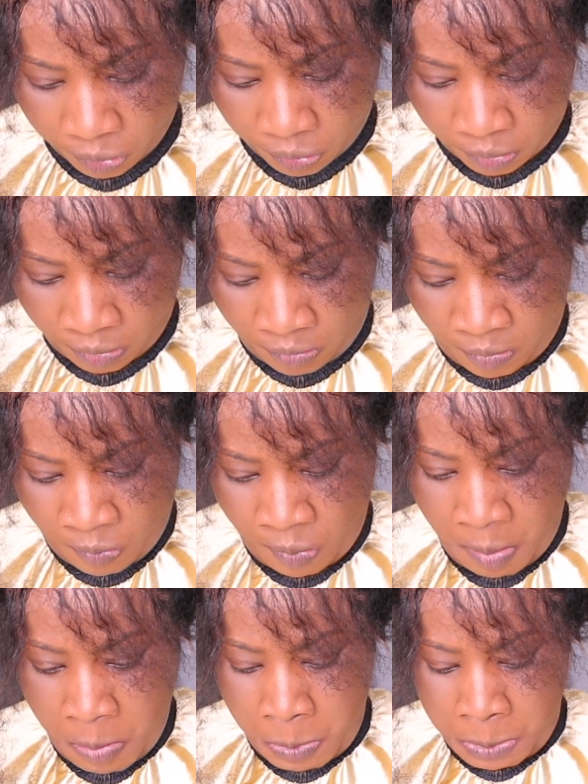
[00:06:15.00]
that lace
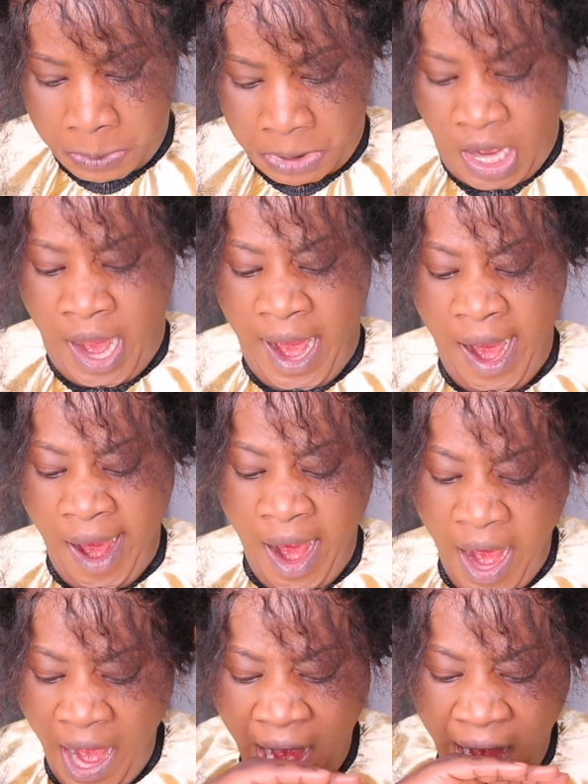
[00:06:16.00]
is
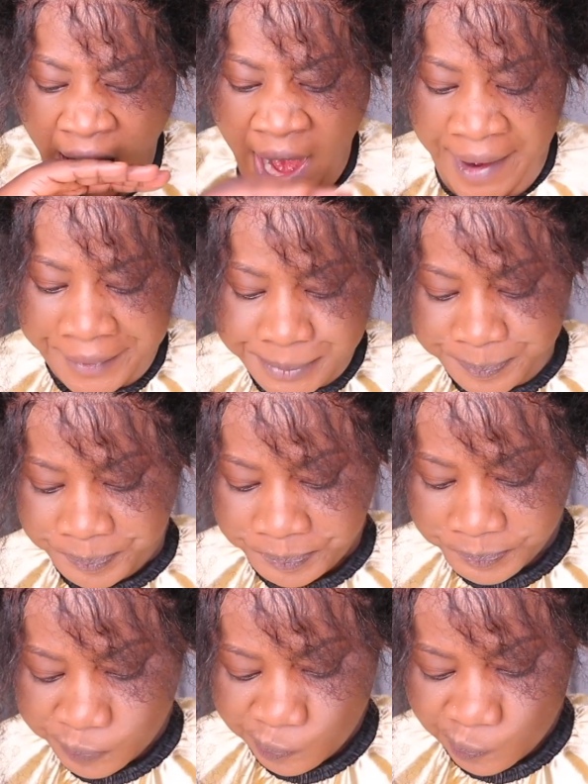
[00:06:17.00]
on
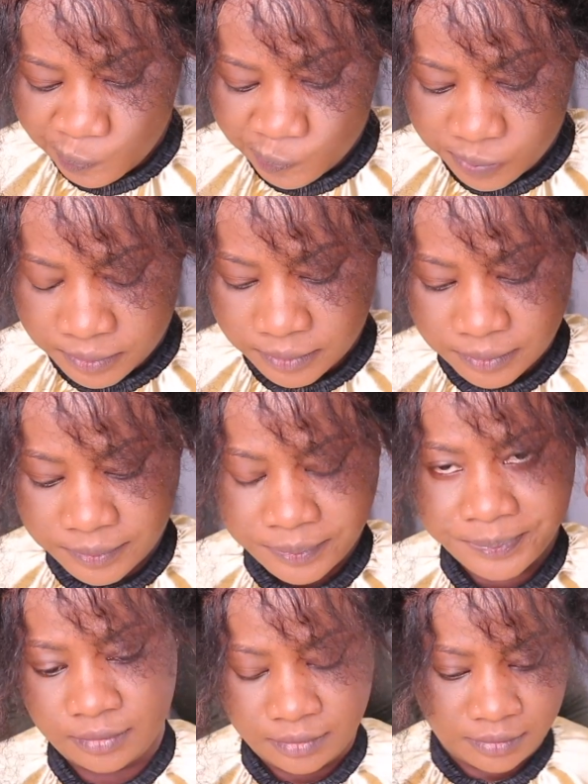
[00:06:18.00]
her
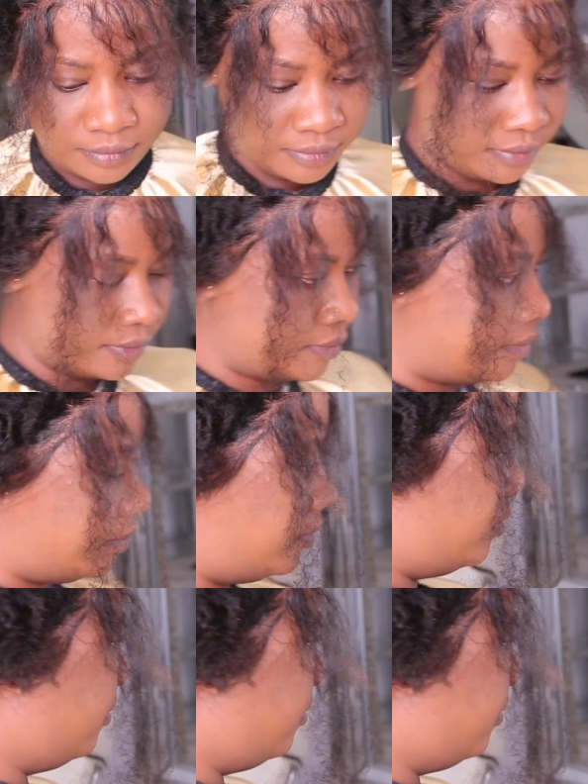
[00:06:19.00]
hairline, okay?